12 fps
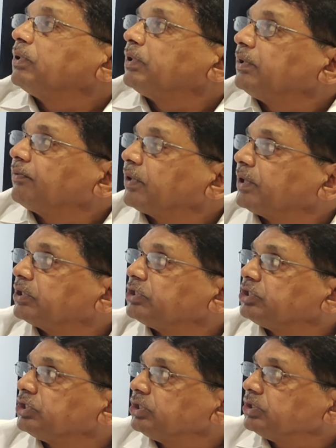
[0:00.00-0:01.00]
different
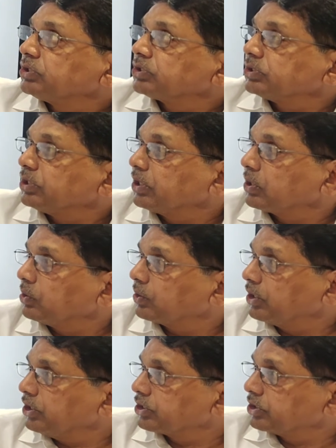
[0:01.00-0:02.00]
genes, their
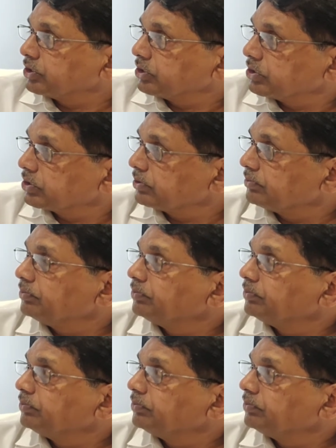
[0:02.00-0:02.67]
locations